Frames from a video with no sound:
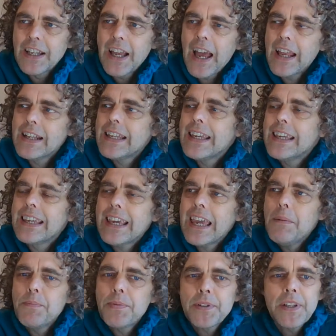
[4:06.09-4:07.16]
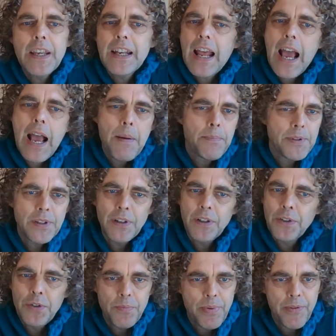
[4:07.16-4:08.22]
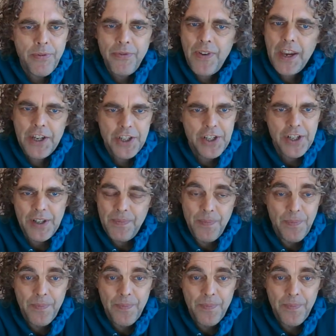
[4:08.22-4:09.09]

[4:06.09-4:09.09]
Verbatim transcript: And he keeps it in absolute perfection.